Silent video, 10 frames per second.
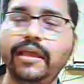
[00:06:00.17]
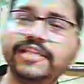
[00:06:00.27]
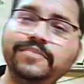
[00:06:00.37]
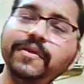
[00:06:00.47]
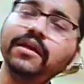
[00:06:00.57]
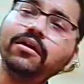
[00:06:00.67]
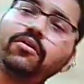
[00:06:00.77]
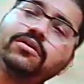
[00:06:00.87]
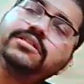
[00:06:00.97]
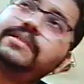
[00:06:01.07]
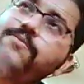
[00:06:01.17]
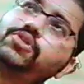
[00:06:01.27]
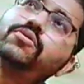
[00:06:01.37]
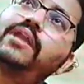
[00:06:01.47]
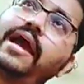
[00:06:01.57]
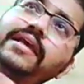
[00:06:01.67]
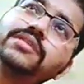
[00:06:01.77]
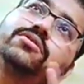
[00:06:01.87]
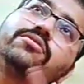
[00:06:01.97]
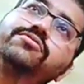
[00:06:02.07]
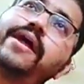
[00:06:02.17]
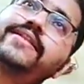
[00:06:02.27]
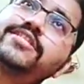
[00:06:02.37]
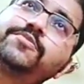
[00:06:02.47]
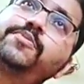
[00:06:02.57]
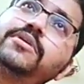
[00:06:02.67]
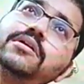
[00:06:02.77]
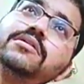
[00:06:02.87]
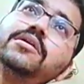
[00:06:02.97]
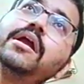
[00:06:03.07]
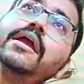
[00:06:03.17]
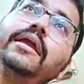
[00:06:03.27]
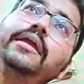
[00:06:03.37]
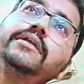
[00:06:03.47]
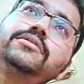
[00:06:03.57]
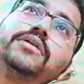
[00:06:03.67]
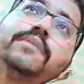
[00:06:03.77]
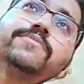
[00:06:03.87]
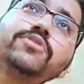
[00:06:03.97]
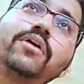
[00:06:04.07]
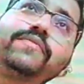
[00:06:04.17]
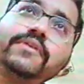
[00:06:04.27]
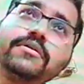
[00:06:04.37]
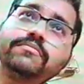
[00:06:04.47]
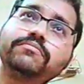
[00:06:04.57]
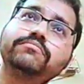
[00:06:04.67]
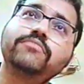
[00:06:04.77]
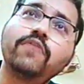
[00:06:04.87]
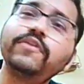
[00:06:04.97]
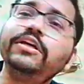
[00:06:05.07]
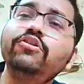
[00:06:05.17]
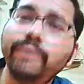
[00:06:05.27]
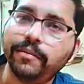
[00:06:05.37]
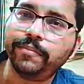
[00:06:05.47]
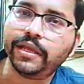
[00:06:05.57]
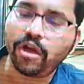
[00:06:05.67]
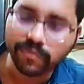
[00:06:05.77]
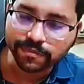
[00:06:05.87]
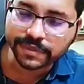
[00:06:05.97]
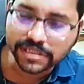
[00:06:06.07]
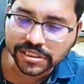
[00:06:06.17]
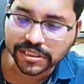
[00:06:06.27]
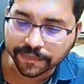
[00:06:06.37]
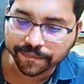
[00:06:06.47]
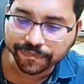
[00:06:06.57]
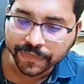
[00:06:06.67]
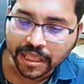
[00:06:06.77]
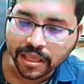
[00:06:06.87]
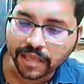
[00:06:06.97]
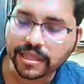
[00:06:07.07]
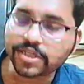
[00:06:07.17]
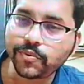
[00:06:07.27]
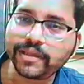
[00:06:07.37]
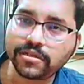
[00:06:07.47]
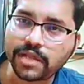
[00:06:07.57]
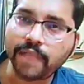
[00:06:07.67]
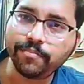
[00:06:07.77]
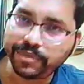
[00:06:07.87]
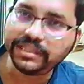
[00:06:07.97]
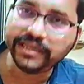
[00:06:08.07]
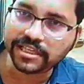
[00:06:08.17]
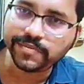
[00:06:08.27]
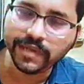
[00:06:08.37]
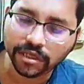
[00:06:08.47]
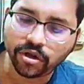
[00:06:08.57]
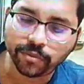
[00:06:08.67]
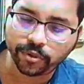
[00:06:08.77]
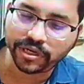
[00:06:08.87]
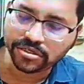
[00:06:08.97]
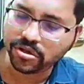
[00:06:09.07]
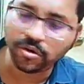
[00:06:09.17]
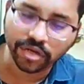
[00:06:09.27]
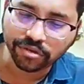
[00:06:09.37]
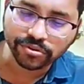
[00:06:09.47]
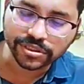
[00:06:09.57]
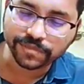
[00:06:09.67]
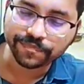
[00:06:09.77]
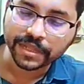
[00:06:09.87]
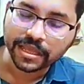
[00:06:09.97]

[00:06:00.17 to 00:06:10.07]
is being conceptualized or transferred in terms of a human being, of a person. That's why the term breathing is being incorporated or used.